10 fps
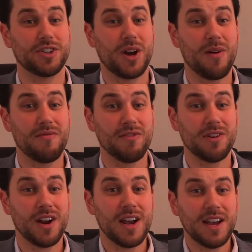However,
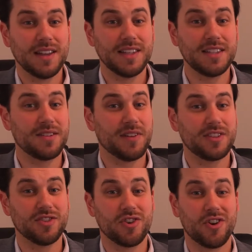these
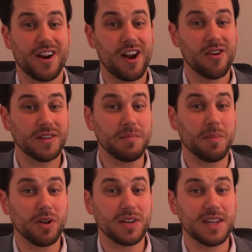devices are inherently
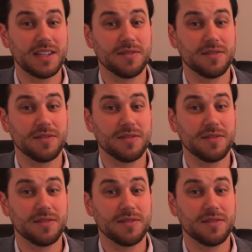bulky and